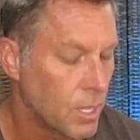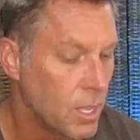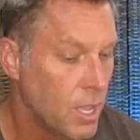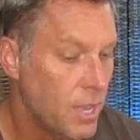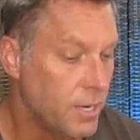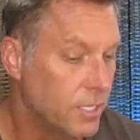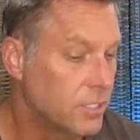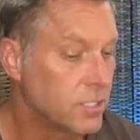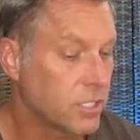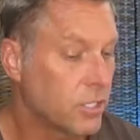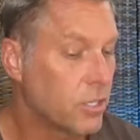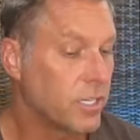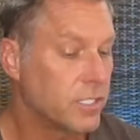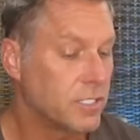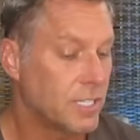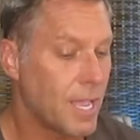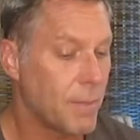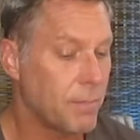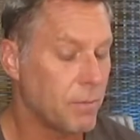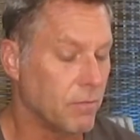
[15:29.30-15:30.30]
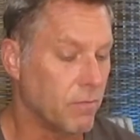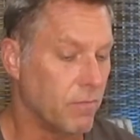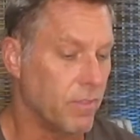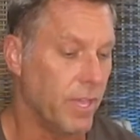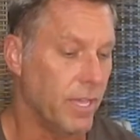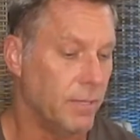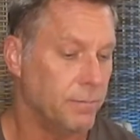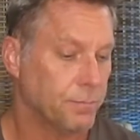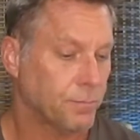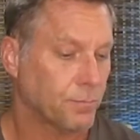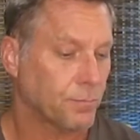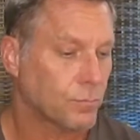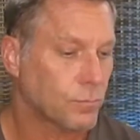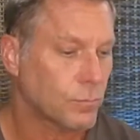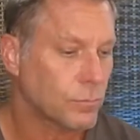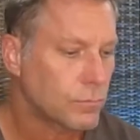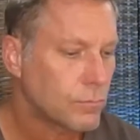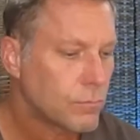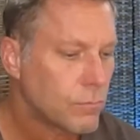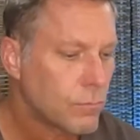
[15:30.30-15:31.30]
And this is a good example of that.
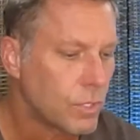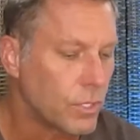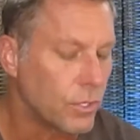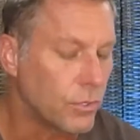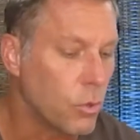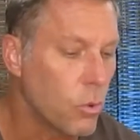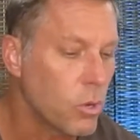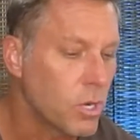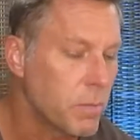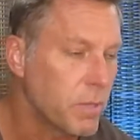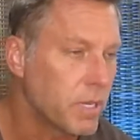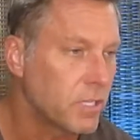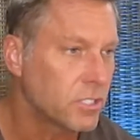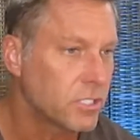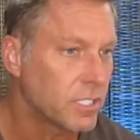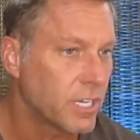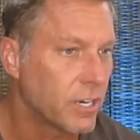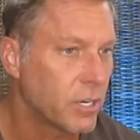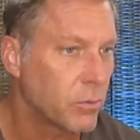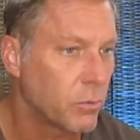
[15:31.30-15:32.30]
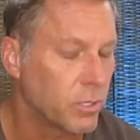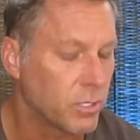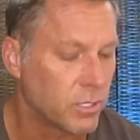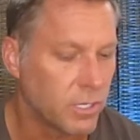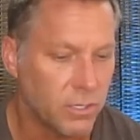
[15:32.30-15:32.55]
You don't want to be in a scenario where,